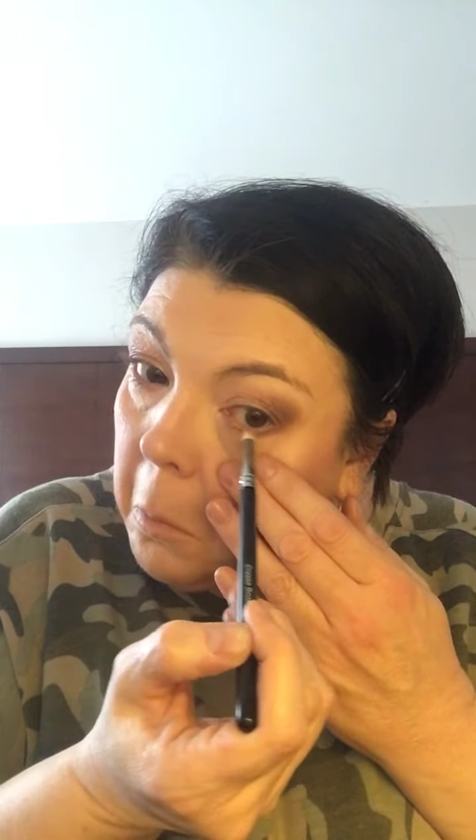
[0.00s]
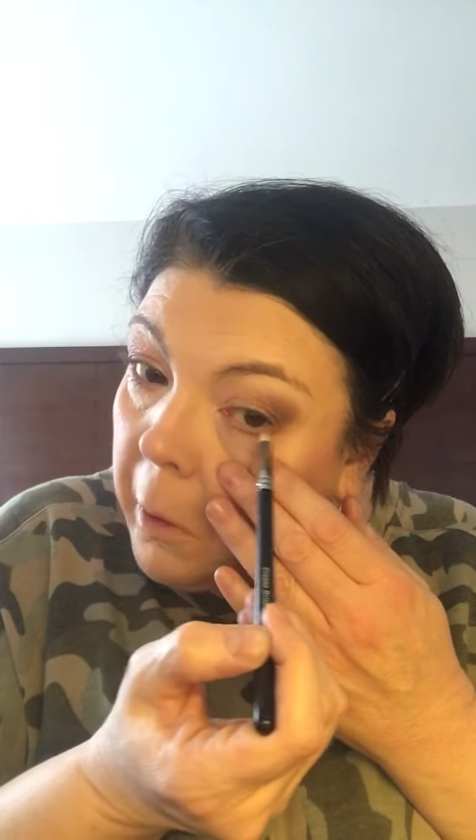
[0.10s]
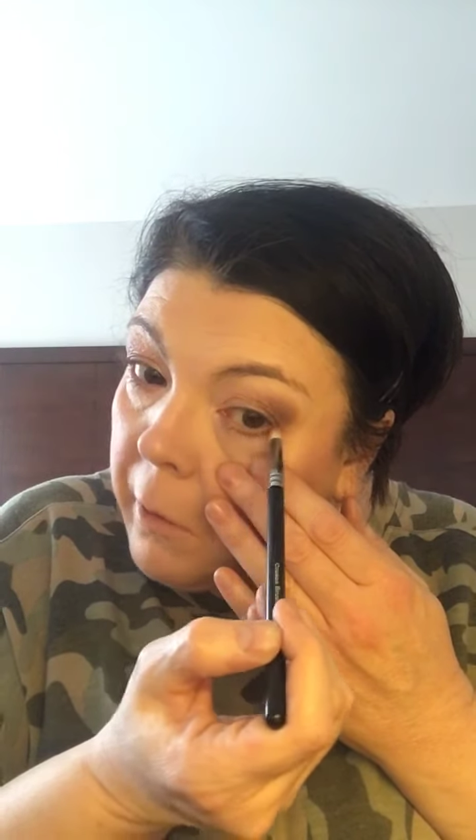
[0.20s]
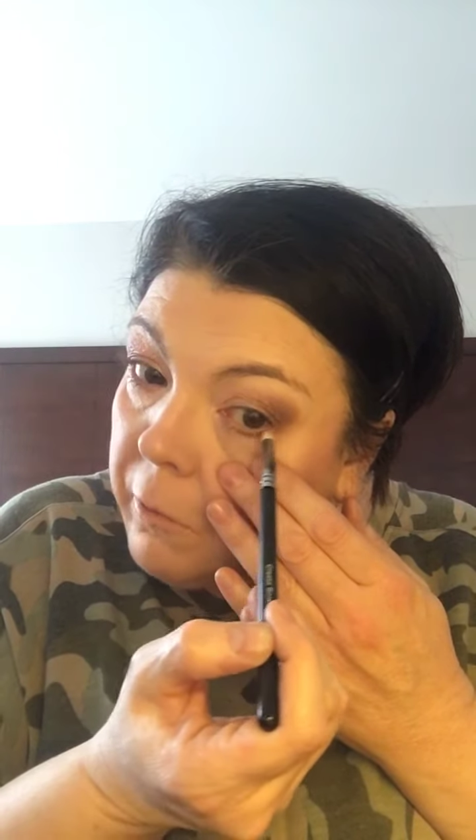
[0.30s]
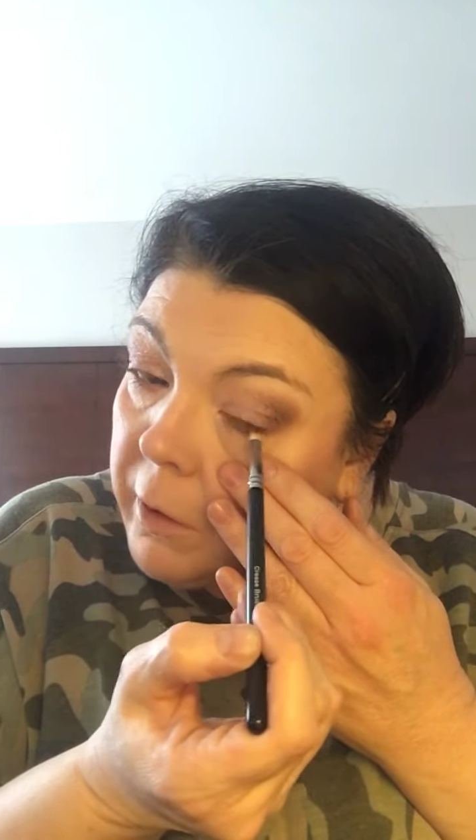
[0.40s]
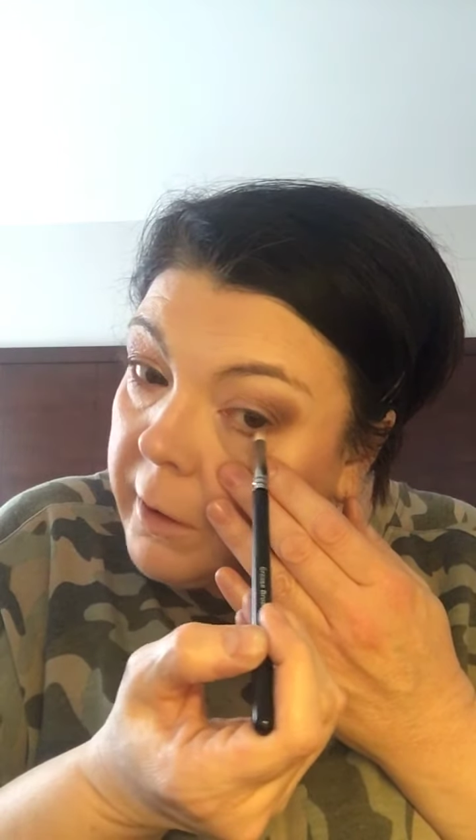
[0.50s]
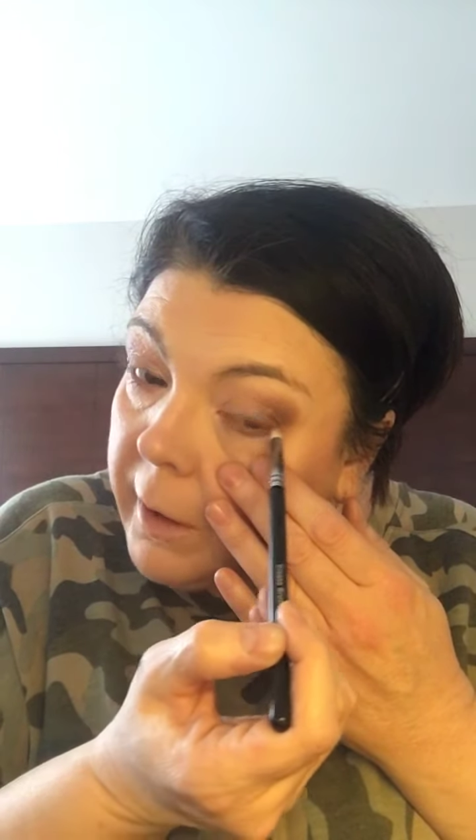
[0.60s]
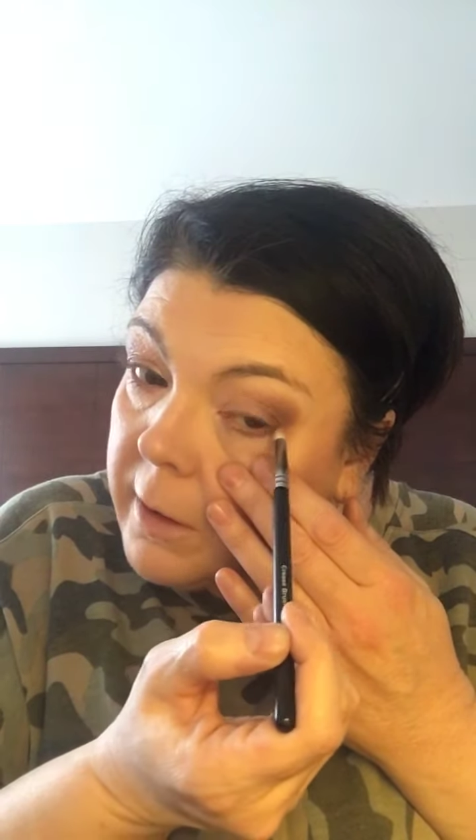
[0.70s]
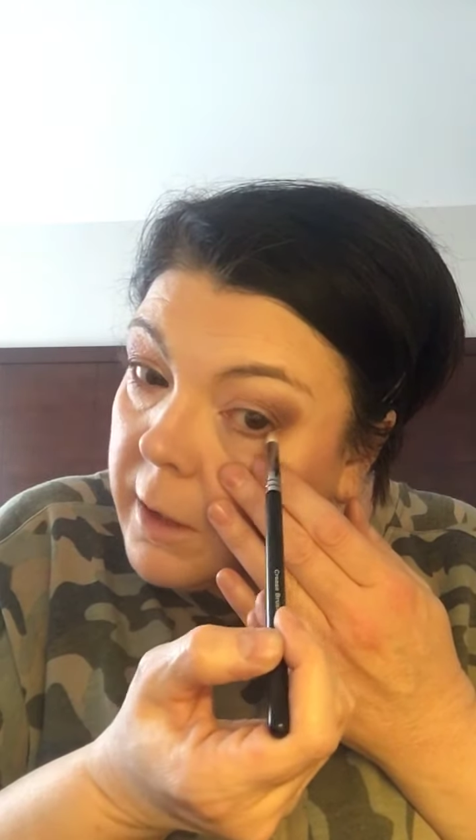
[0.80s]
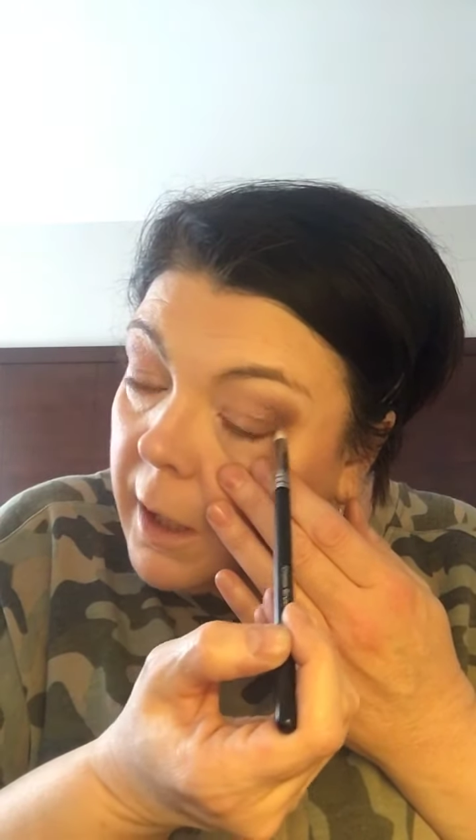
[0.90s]
We have really
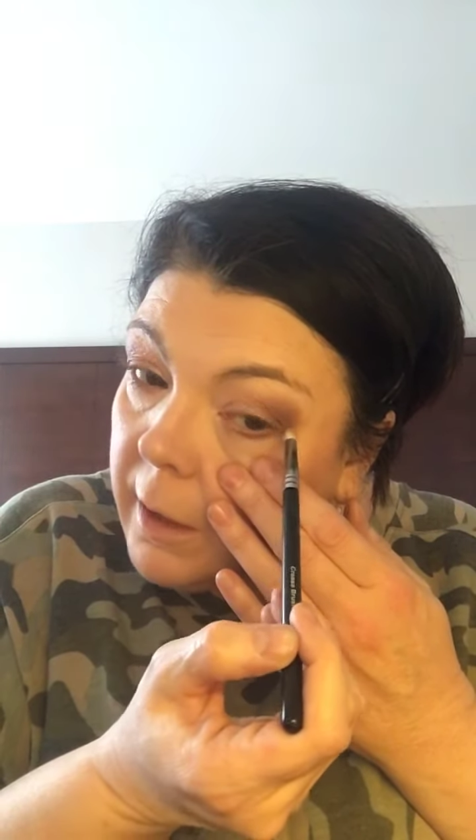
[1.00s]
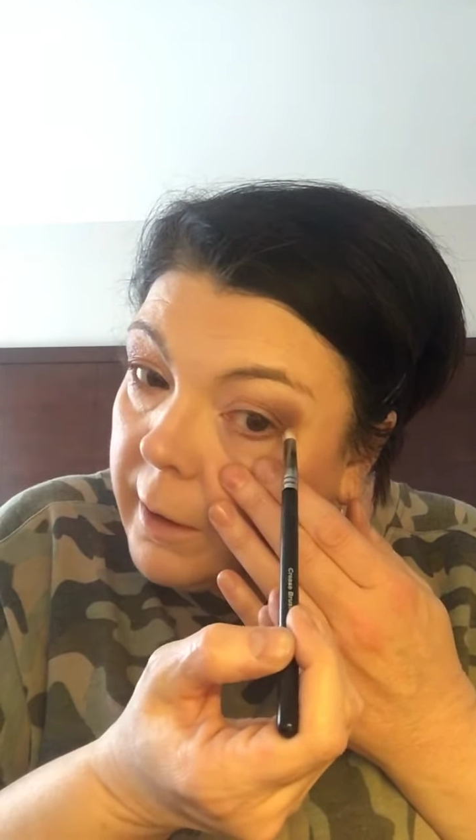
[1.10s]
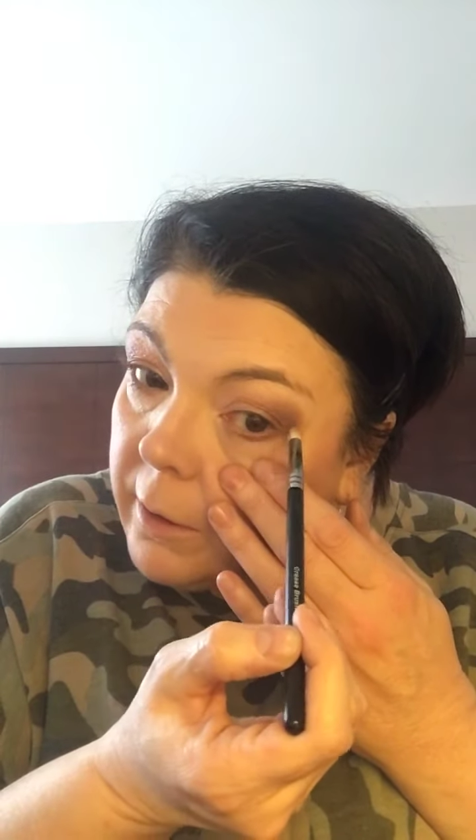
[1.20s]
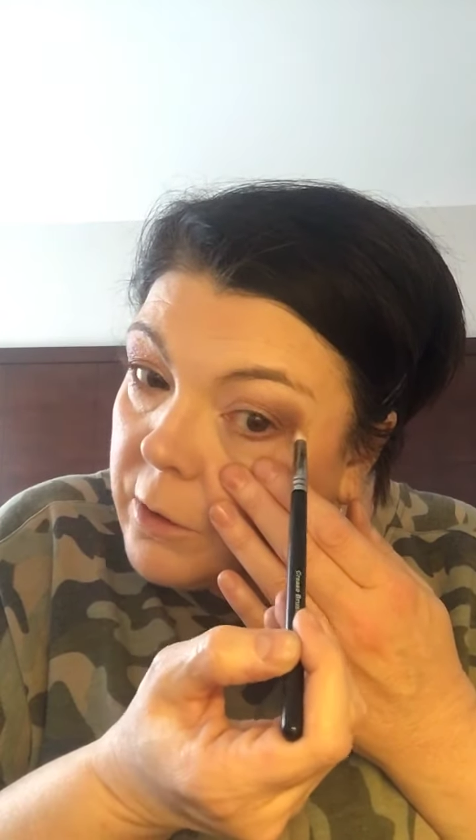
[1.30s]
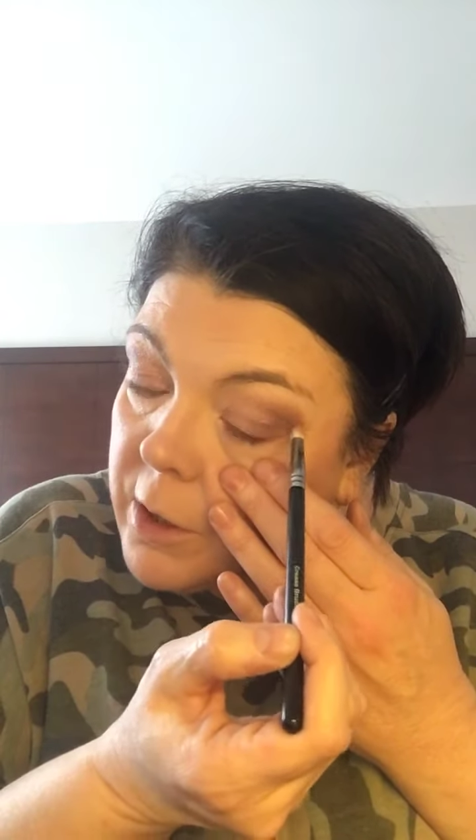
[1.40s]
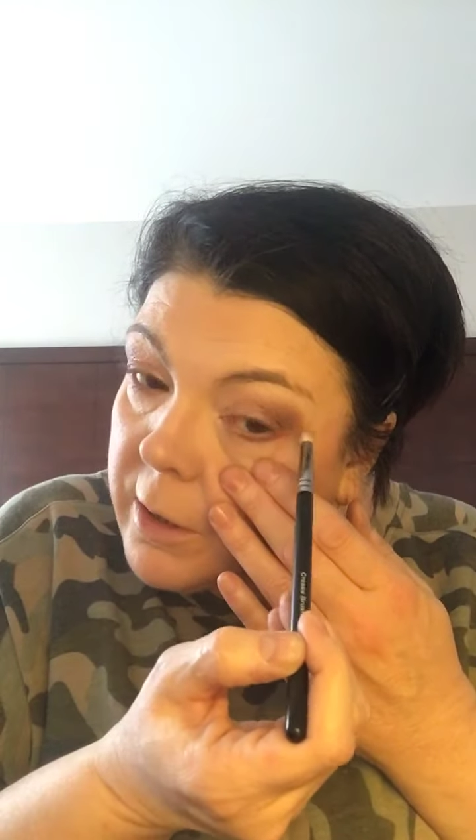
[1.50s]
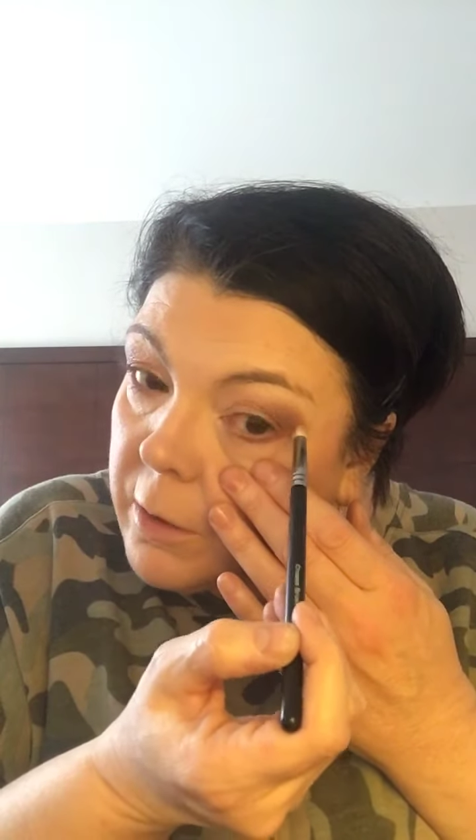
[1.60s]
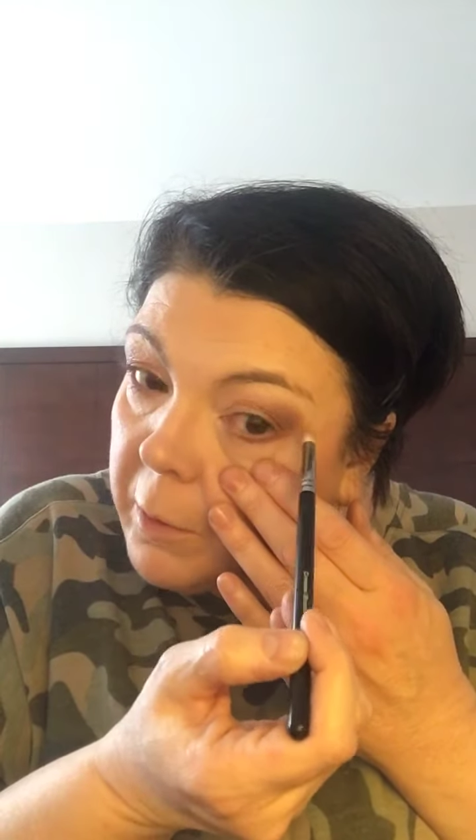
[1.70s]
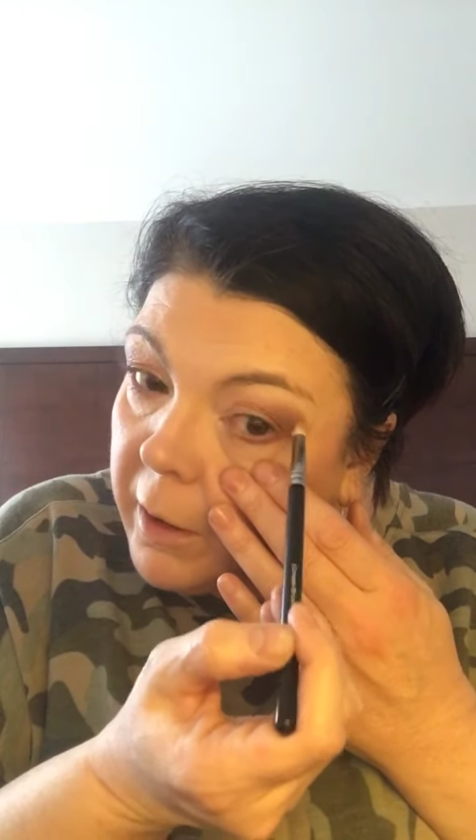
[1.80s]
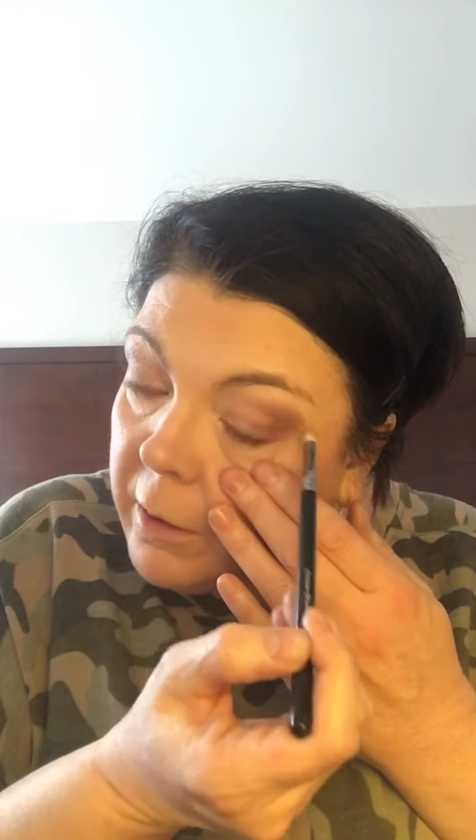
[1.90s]
nice eyeliners as
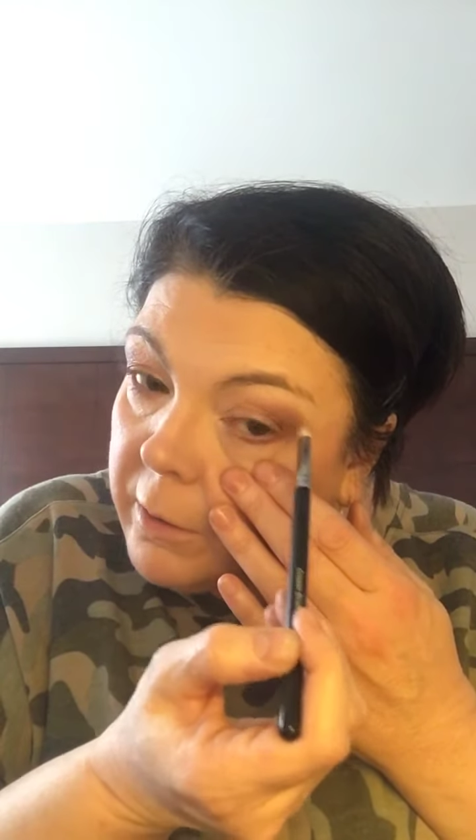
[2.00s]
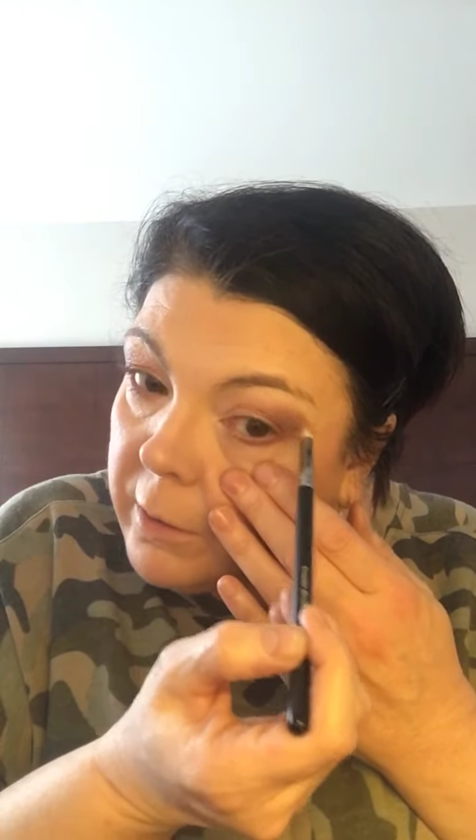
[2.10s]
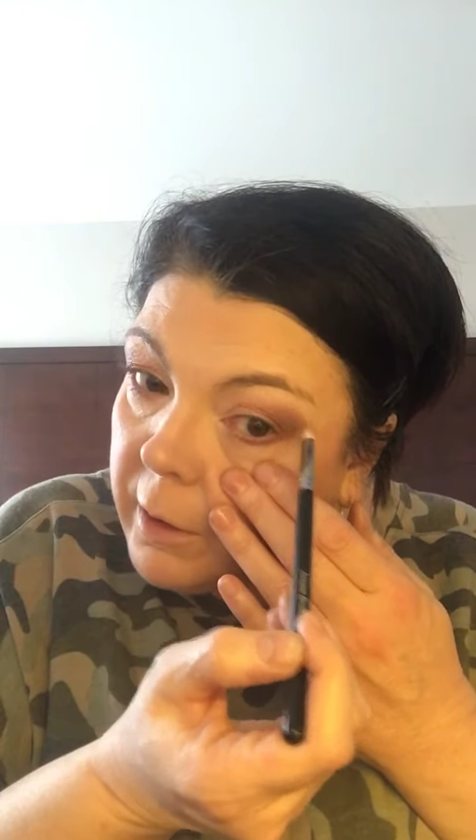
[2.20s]
well.